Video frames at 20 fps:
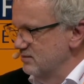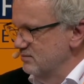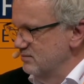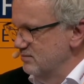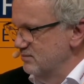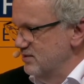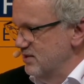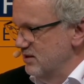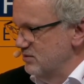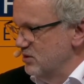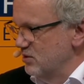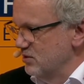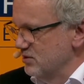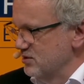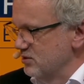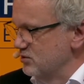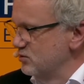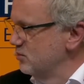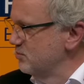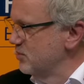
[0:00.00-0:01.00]
there are
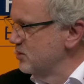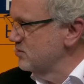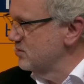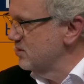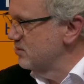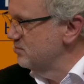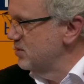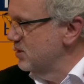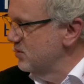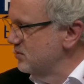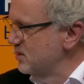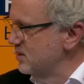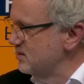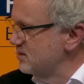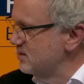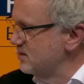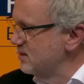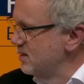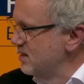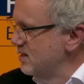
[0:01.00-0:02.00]
also numerous
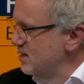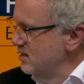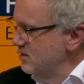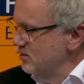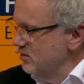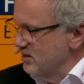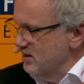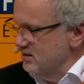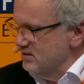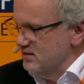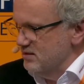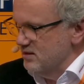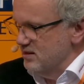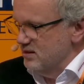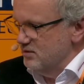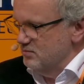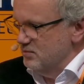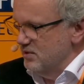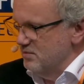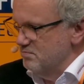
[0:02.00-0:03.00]
components. You can
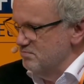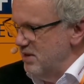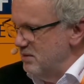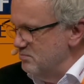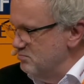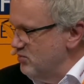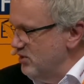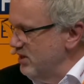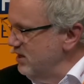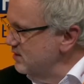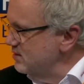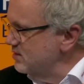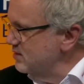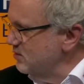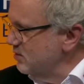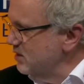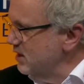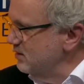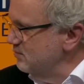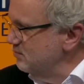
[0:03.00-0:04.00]
start with the membranes.
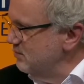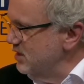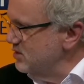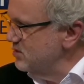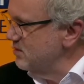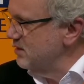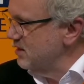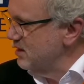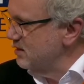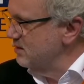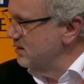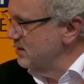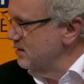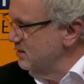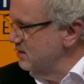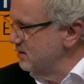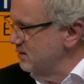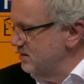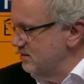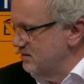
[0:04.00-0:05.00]
You can measure
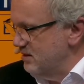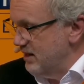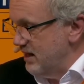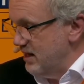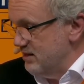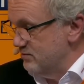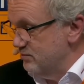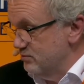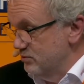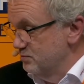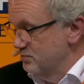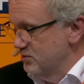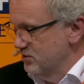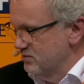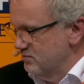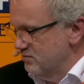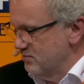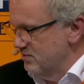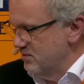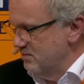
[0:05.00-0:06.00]
the gas throughput
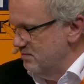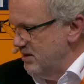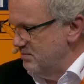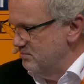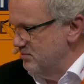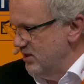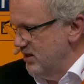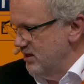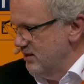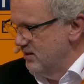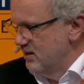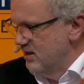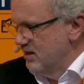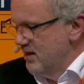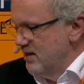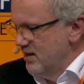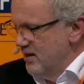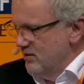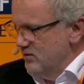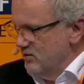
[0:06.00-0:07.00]
through the membrane.
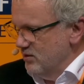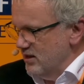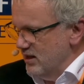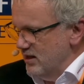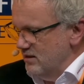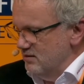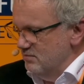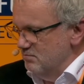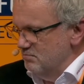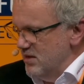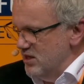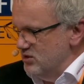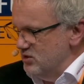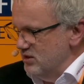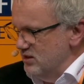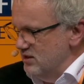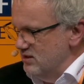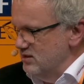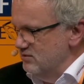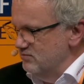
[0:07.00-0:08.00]
You can measure
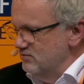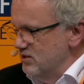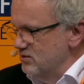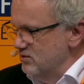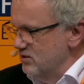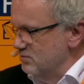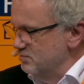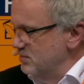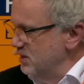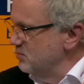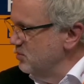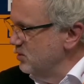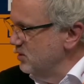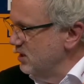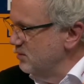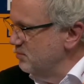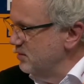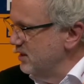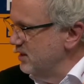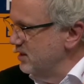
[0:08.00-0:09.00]
individual
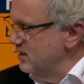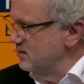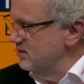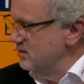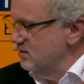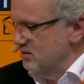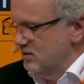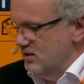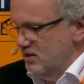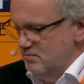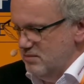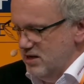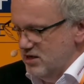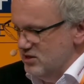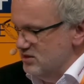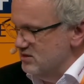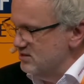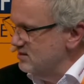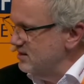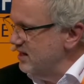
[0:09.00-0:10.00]
bipolar plates. You can
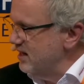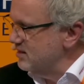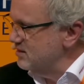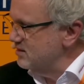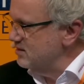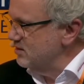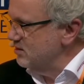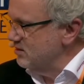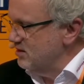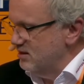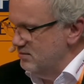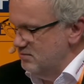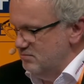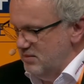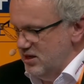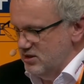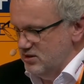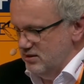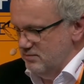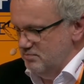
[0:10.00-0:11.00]
measure stacks. You can
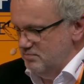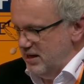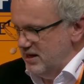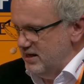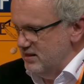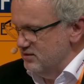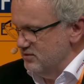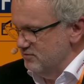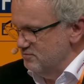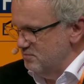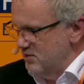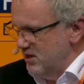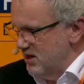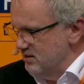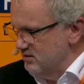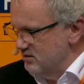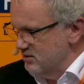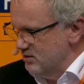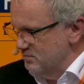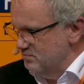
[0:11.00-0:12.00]
measure balance of
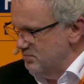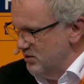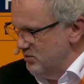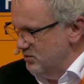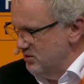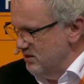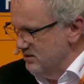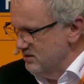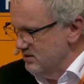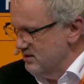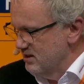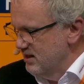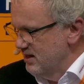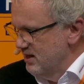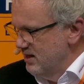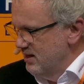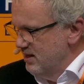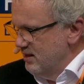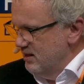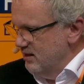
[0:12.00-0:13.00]
plants components,
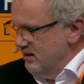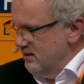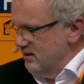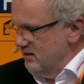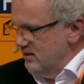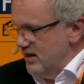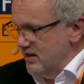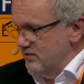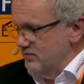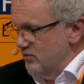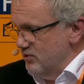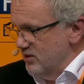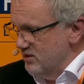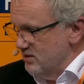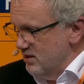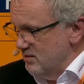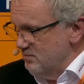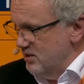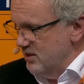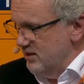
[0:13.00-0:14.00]
like, for
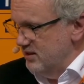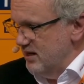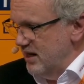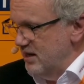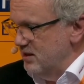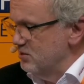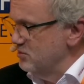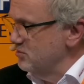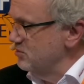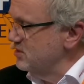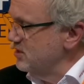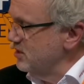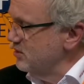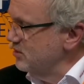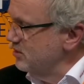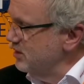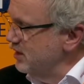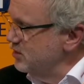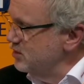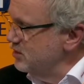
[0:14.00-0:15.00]
example, an anode
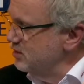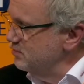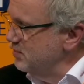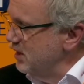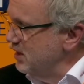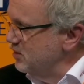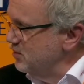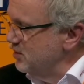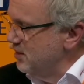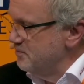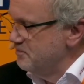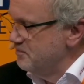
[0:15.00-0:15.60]
recirculation blower.